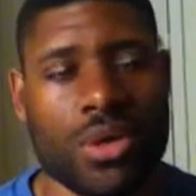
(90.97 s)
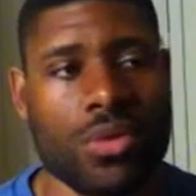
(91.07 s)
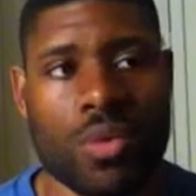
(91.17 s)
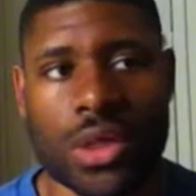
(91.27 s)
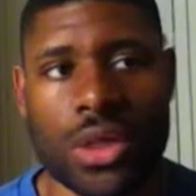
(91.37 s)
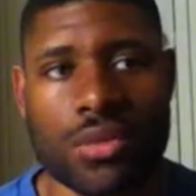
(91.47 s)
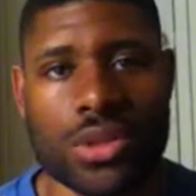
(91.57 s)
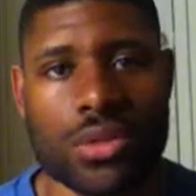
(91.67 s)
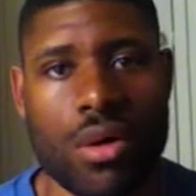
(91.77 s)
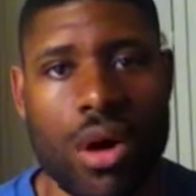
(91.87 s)
you want to go
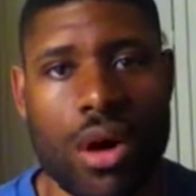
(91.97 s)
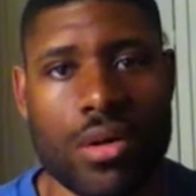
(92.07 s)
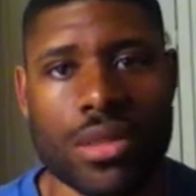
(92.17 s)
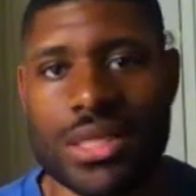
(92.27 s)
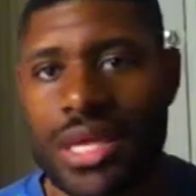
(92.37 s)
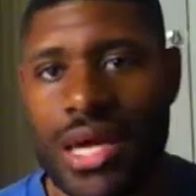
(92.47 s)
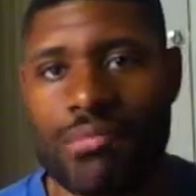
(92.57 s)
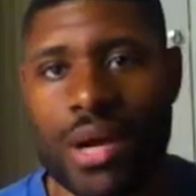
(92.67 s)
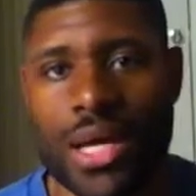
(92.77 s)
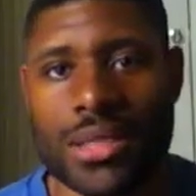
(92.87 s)
to all the
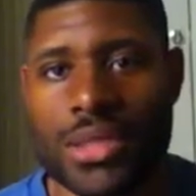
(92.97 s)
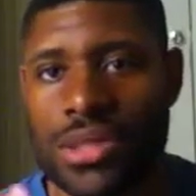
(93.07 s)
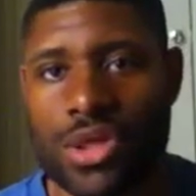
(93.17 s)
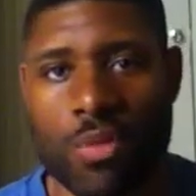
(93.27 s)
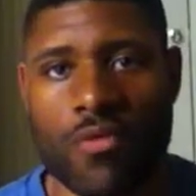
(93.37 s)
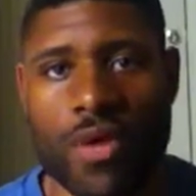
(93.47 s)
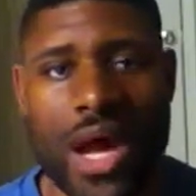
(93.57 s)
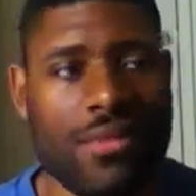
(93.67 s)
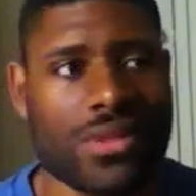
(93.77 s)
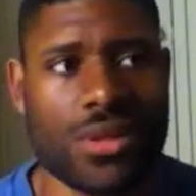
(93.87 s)
name brands and Super
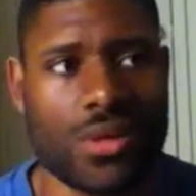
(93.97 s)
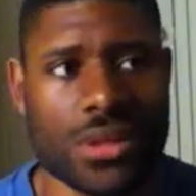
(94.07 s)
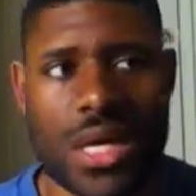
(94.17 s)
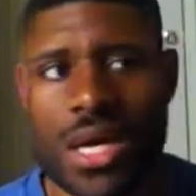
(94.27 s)
5 stores.